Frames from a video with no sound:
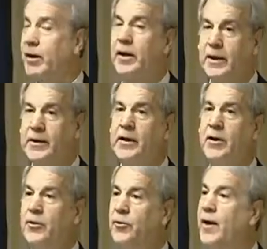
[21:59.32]
going to continue
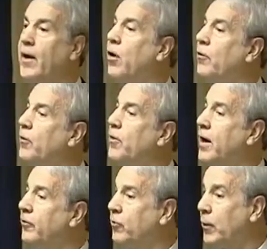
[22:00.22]
to do that, although
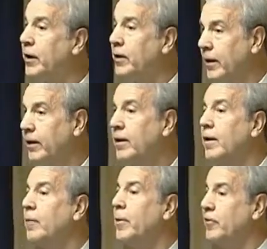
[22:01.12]
not as quickly,
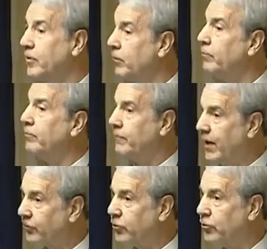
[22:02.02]
but still
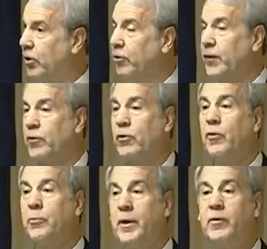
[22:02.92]
faster growth. And
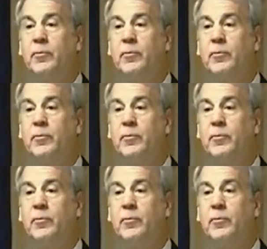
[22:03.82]
growth means